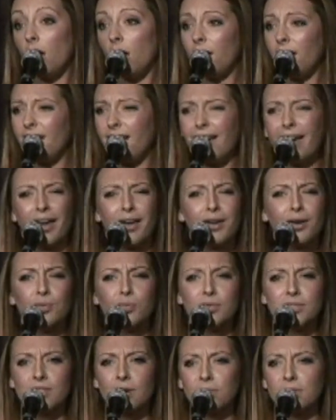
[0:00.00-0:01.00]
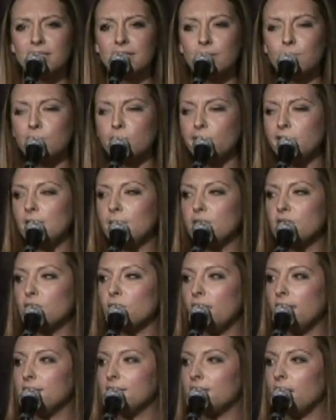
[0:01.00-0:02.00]
I was always able to blame
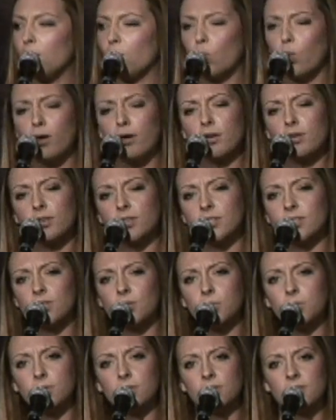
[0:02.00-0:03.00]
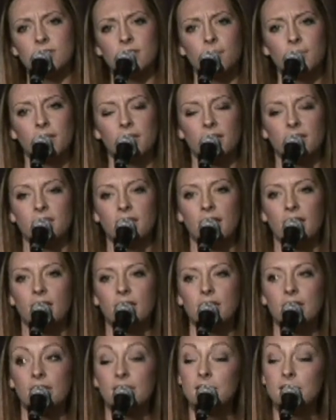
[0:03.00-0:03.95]
stress on work or school or something like that.